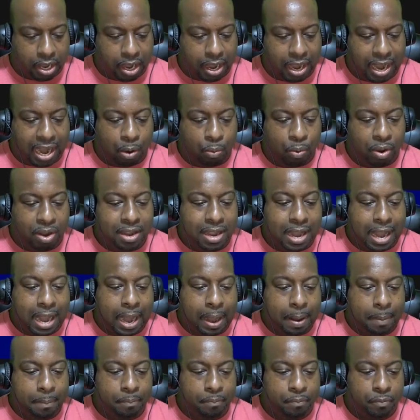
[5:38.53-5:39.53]
and
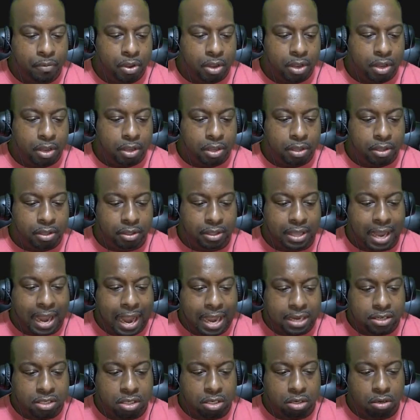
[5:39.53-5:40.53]
rename
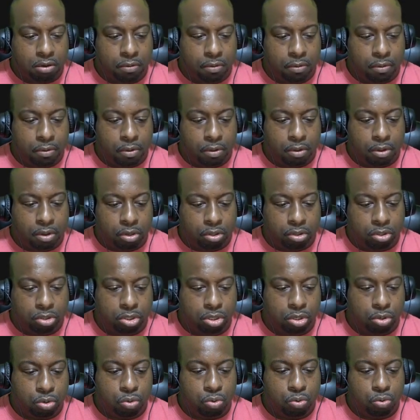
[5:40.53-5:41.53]
that
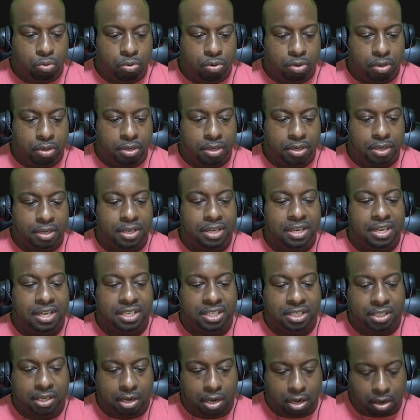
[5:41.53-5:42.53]
to
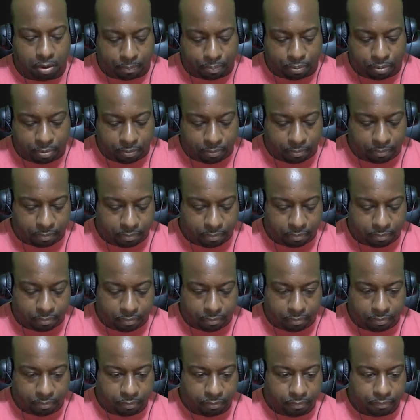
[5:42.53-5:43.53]
skip
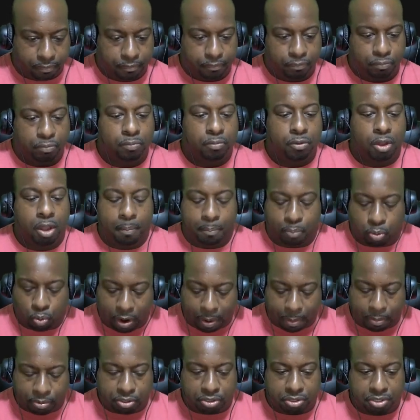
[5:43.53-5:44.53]

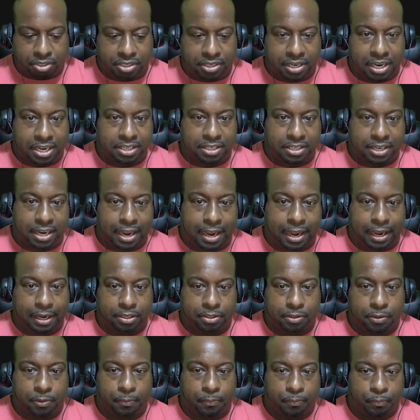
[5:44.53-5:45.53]
parameters test
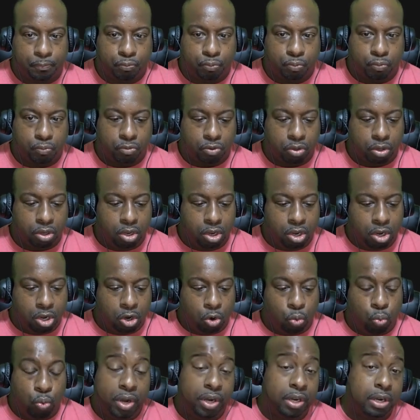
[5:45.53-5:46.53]
tags.
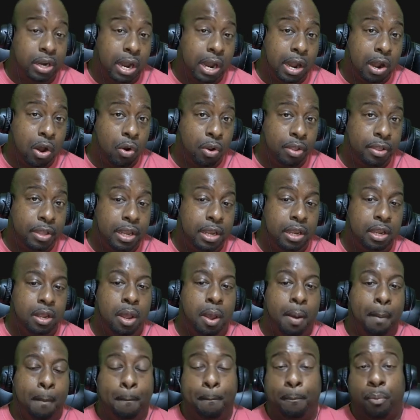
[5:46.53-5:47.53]
Recall the
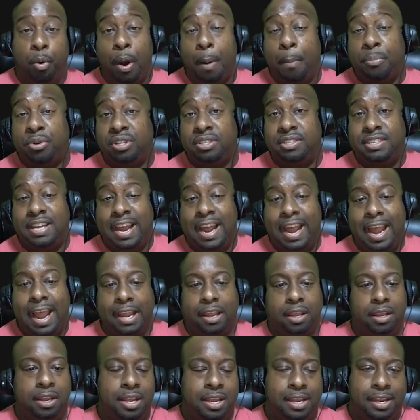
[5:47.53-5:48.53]
parameter tag
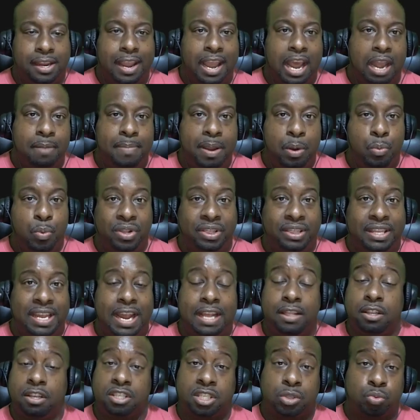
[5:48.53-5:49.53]
can be
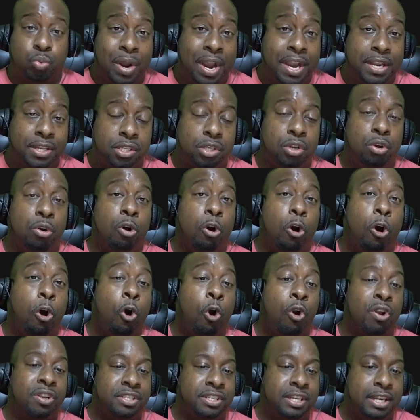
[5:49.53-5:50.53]
within the suites
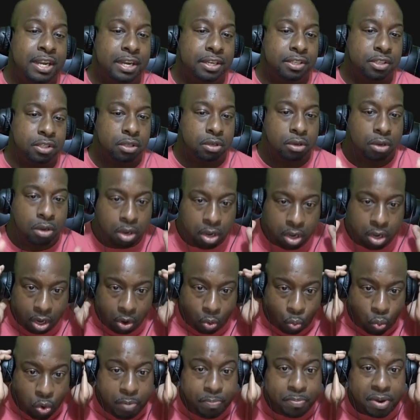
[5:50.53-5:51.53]
or test.
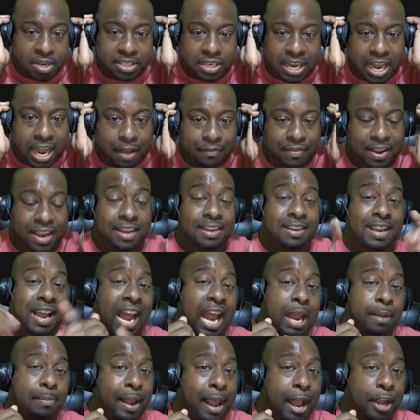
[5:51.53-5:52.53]
We must have a
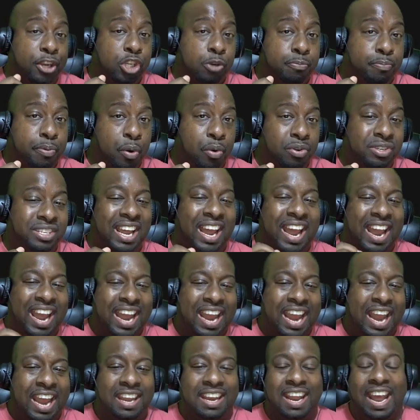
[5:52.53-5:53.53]
name attribute
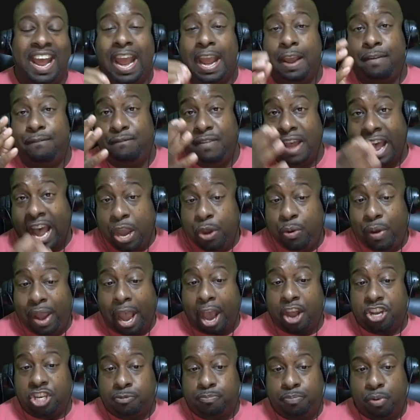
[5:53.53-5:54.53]
and a value
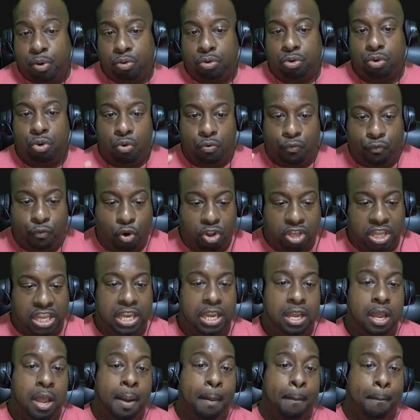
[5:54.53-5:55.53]
attribute for
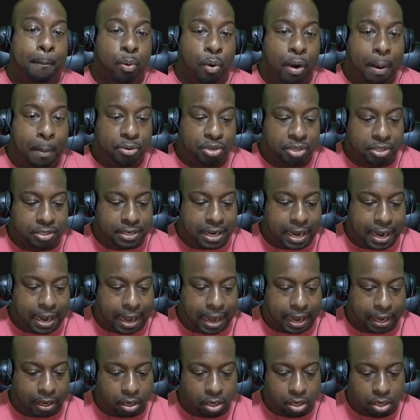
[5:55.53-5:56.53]
the parameter
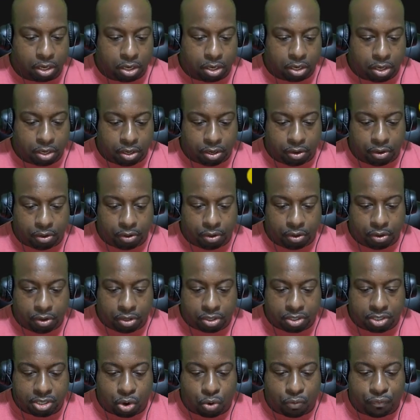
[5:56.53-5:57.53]
tag.
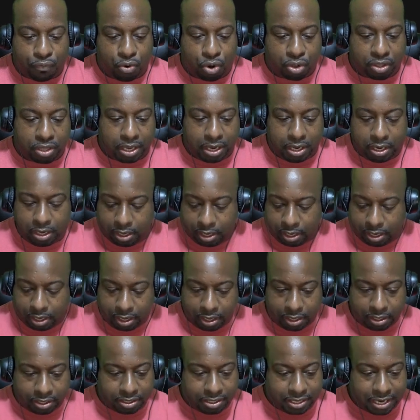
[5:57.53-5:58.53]
So for the
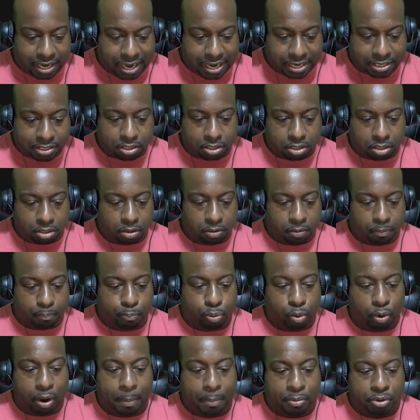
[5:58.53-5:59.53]
test
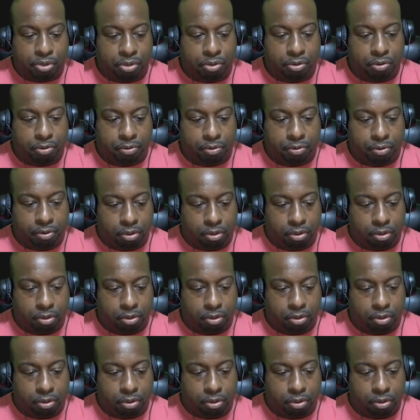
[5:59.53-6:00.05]
parameter,